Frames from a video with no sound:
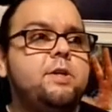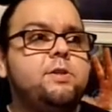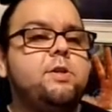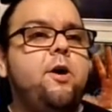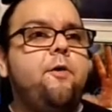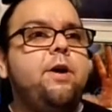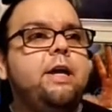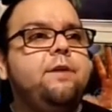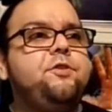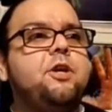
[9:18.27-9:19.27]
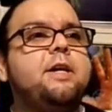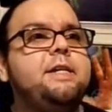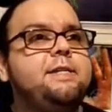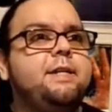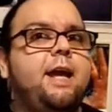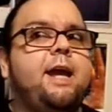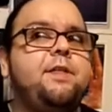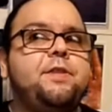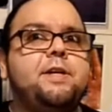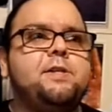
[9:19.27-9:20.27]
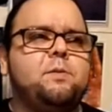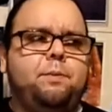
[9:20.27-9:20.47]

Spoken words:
So if Chucky's an atheist,